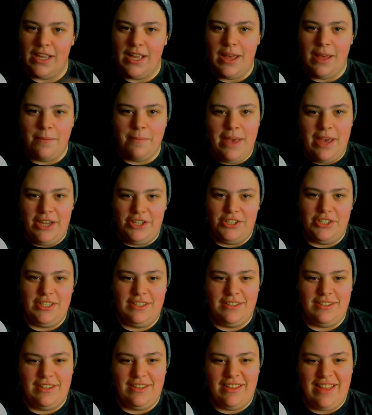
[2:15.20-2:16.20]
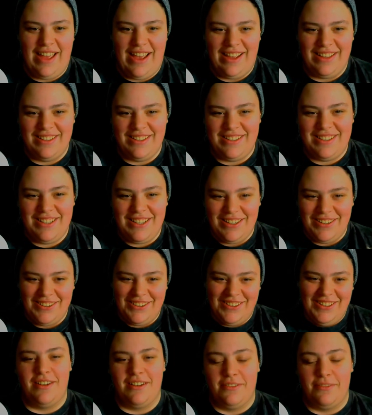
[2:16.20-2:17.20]
mash into that,
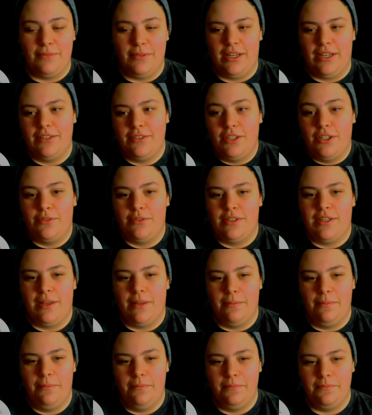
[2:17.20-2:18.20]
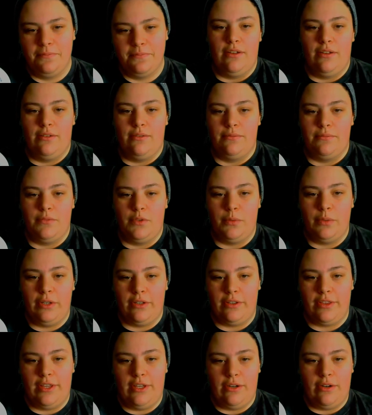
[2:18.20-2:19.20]
so I chose them. The
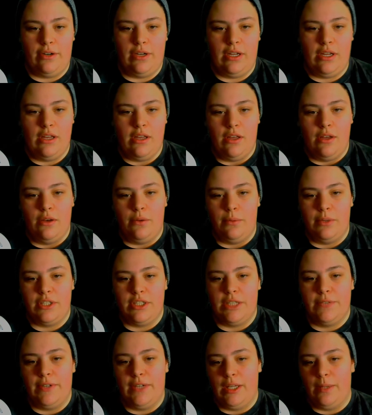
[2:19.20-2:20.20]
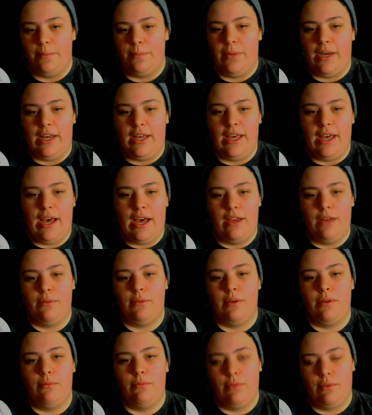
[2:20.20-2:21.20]
wheel theory was developed by
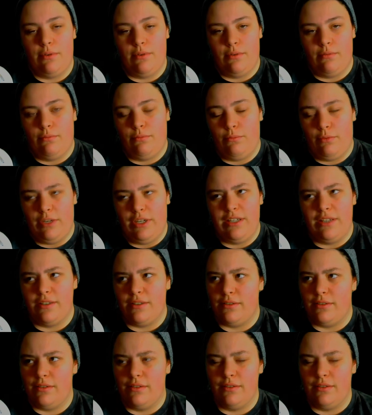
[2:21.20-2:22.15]
Ira Reese,